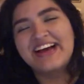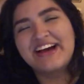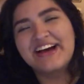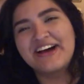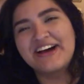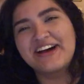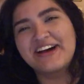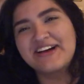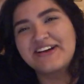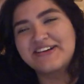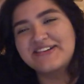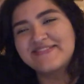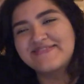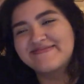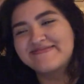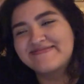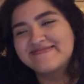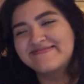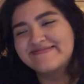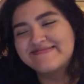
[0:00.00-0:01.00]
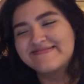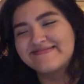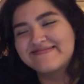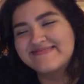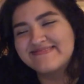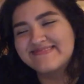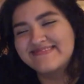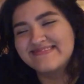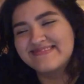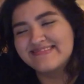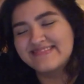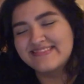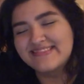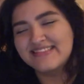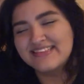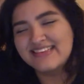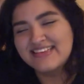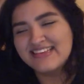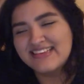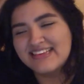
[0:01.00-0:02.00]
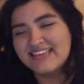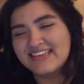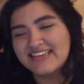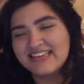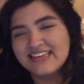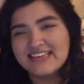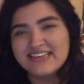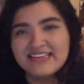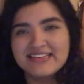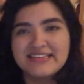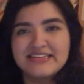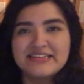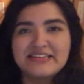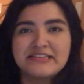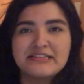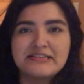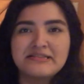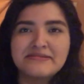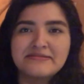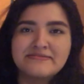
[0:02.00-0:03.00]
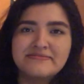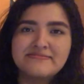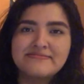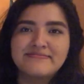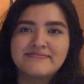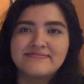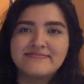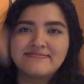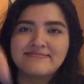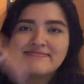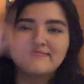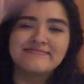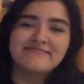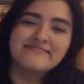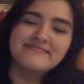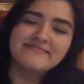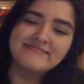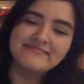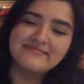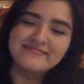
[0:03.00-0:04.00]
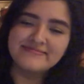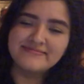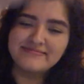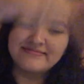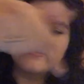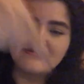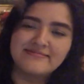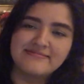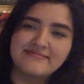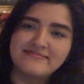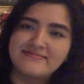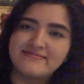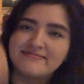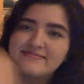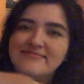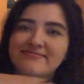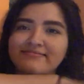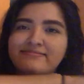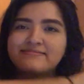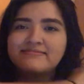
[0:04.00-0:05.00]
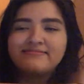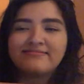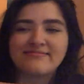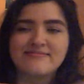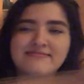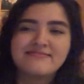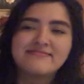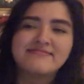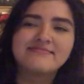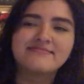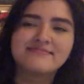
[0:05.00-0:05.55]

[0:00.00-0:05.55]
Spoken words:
(silent)